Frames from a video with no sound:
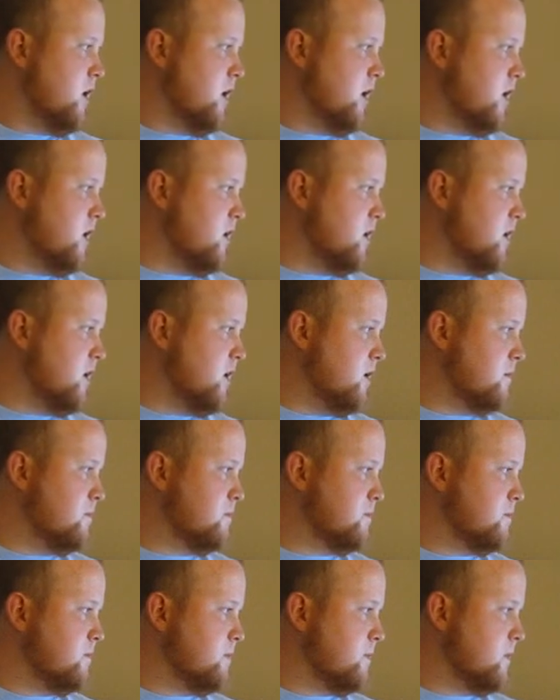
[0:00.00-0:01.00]

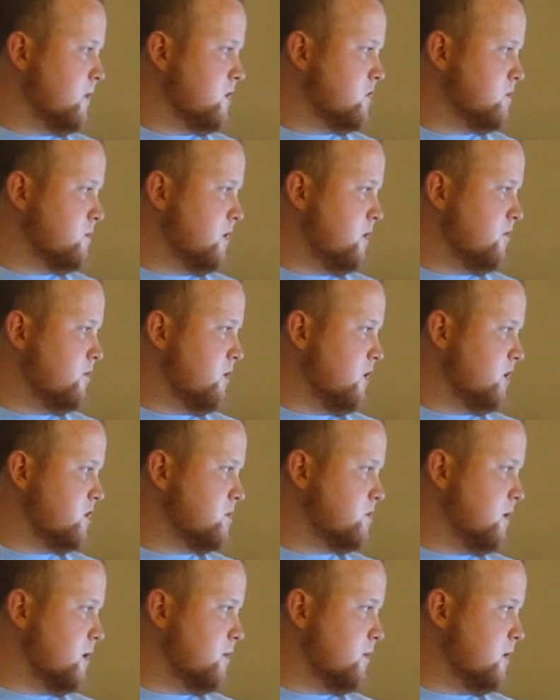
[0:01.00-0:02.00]
And this will be a fun
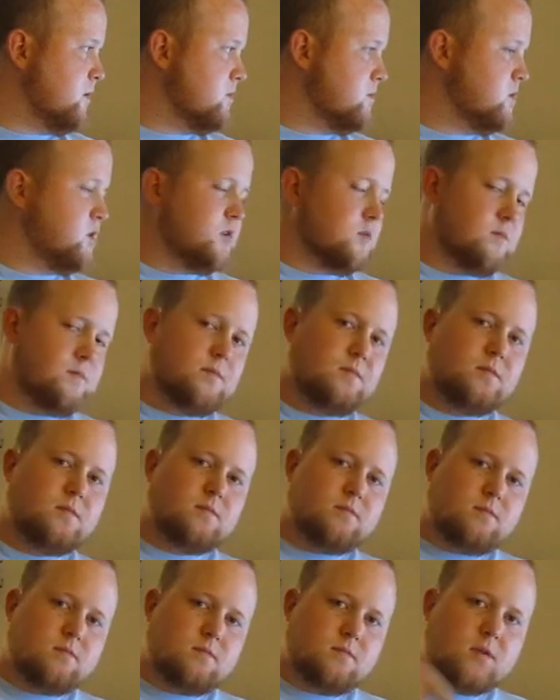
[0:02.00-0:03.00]
experiment. So
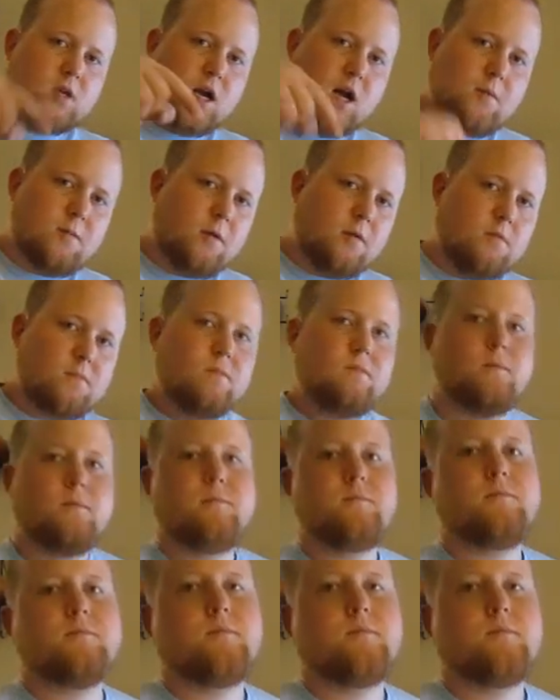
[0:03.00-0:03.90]
comment.